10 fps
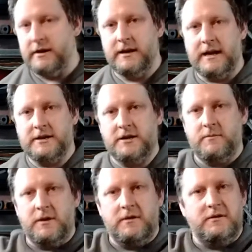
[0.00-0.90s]
It did actually
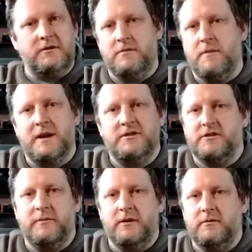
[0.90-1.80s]
be, just imagine
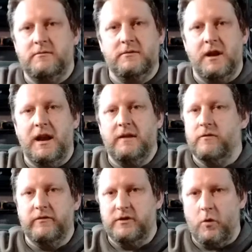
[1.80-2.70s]
something the
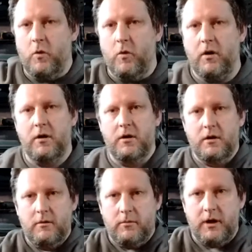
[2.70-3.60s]
length of a door
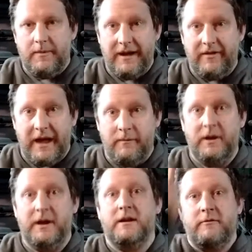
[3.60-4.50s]
by about that
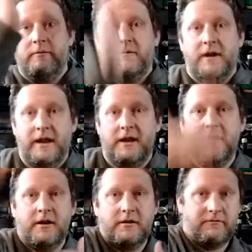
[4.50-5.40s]
big. I've had it
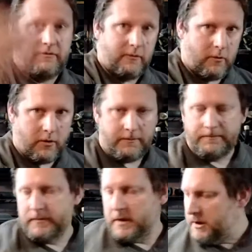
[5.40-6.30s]
cut into four
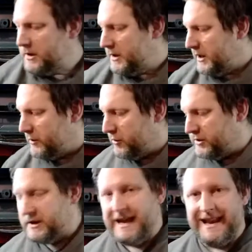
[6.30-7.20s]
in
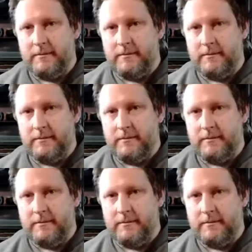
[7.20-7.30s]
order to get